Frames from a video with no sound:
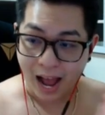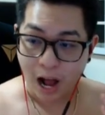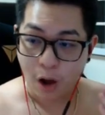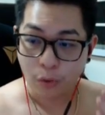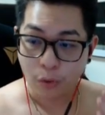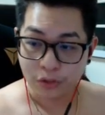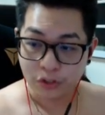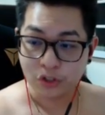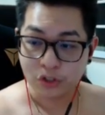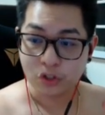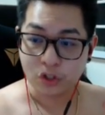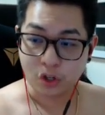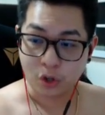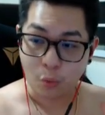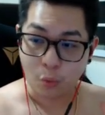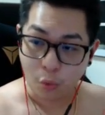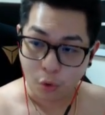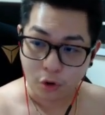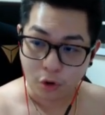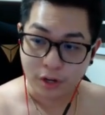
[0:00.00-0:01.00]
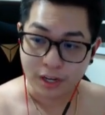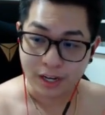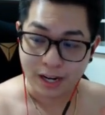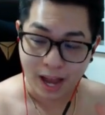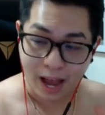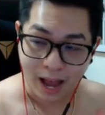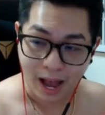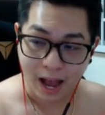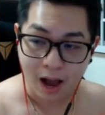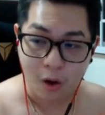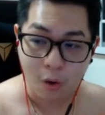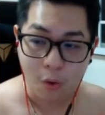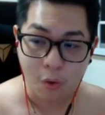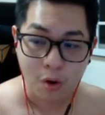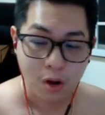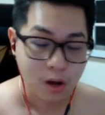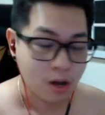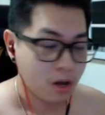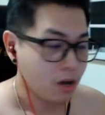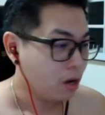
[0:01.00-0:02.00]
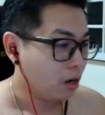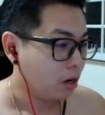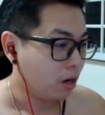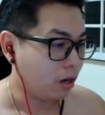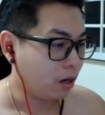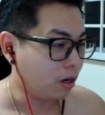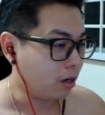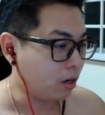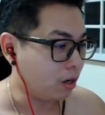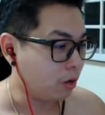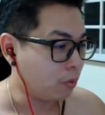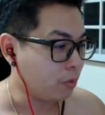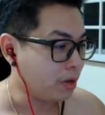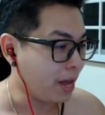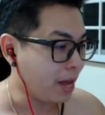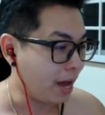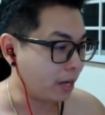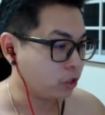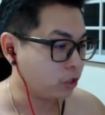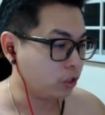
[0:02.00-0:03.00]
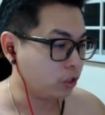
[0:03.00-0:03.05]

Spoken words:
this is going to work and how we actually